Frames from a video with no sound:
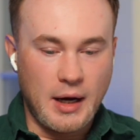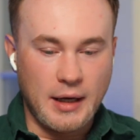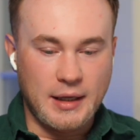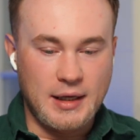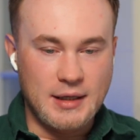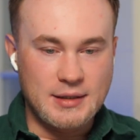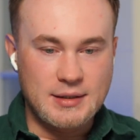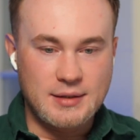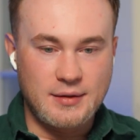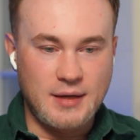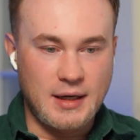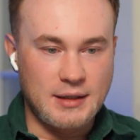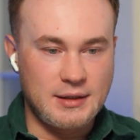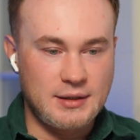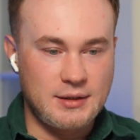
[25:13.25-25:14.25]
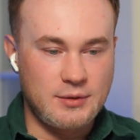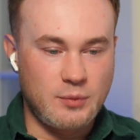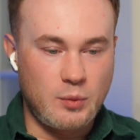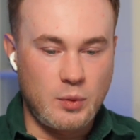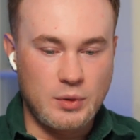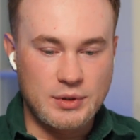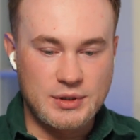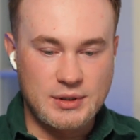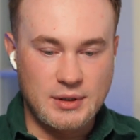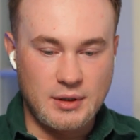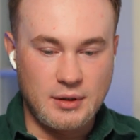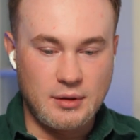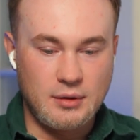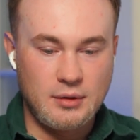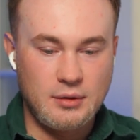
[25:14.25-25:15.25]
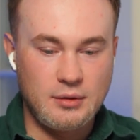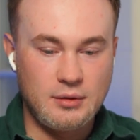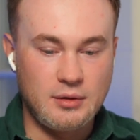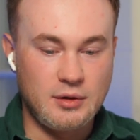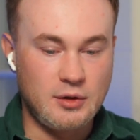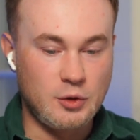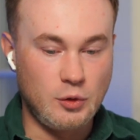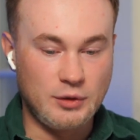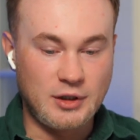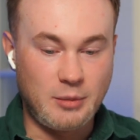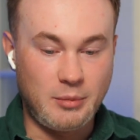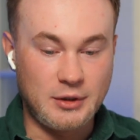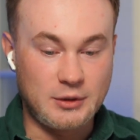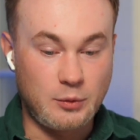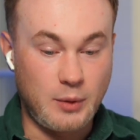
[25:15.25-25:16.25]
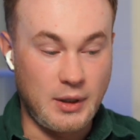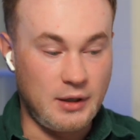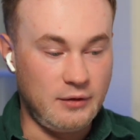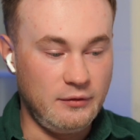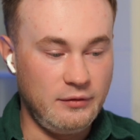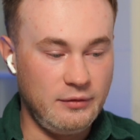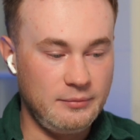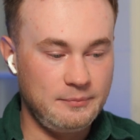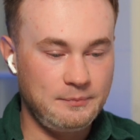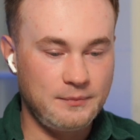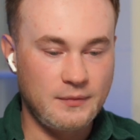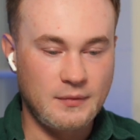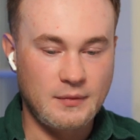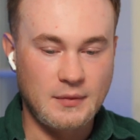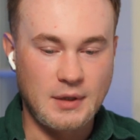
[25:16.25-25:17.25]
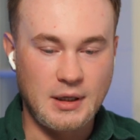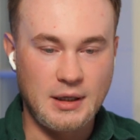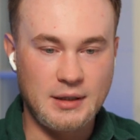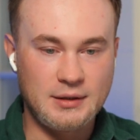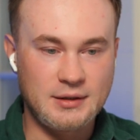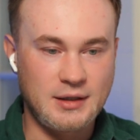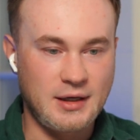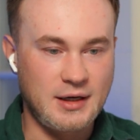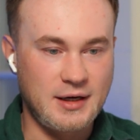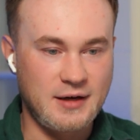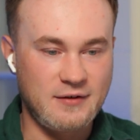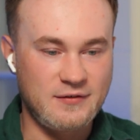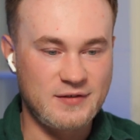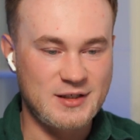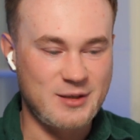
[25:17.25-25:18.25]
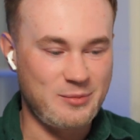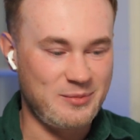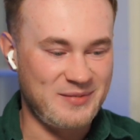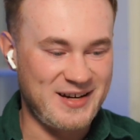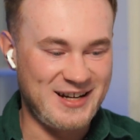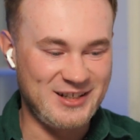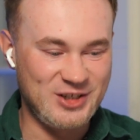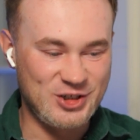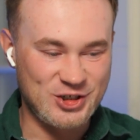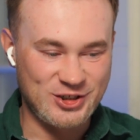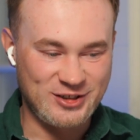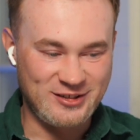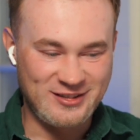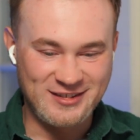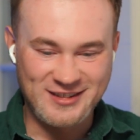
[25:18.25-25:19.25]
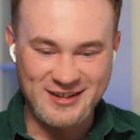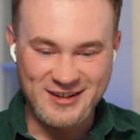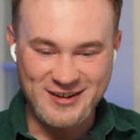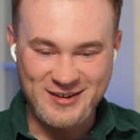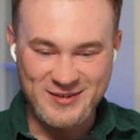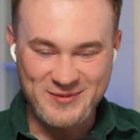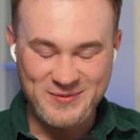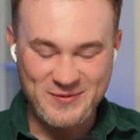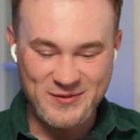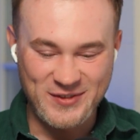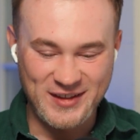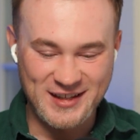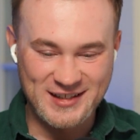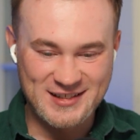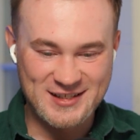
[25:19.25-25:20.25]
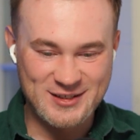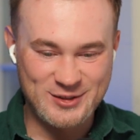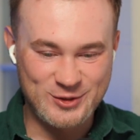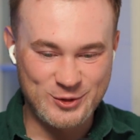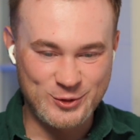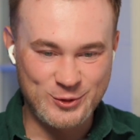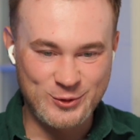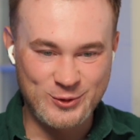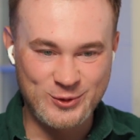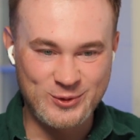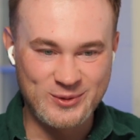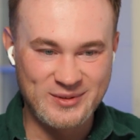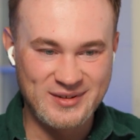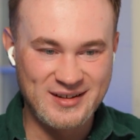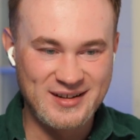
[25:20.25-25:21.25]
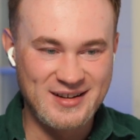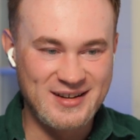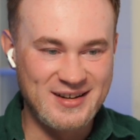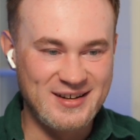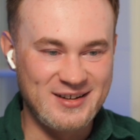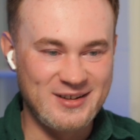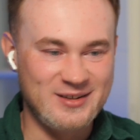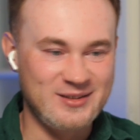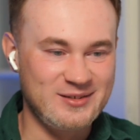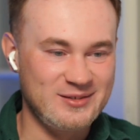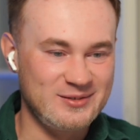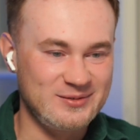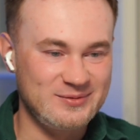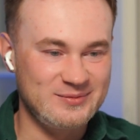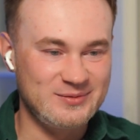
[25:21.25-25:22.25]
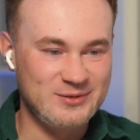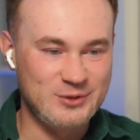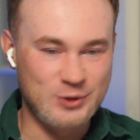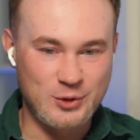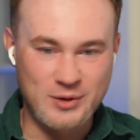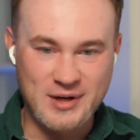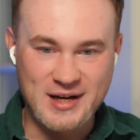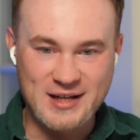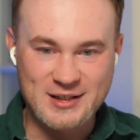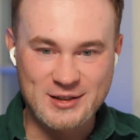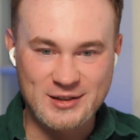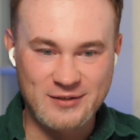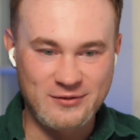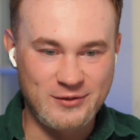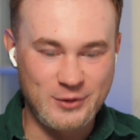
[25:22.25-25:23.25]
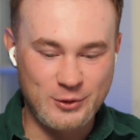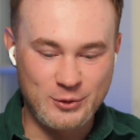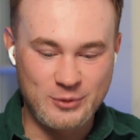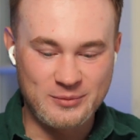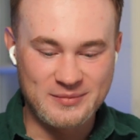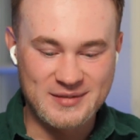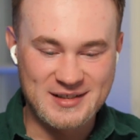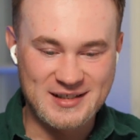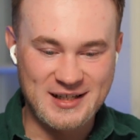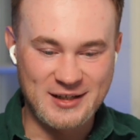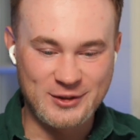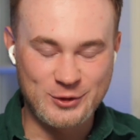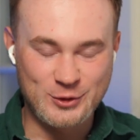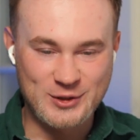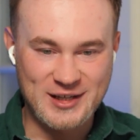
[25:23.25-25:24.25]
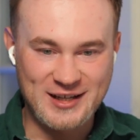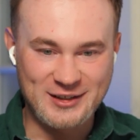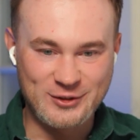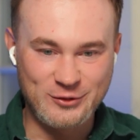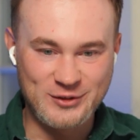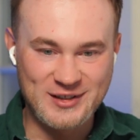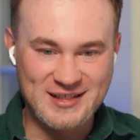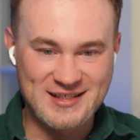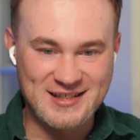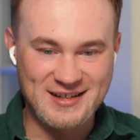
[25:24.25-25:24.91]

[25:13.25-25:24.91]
I guess that was rule number 12. And I have some additional things to you guys if you stay to the end of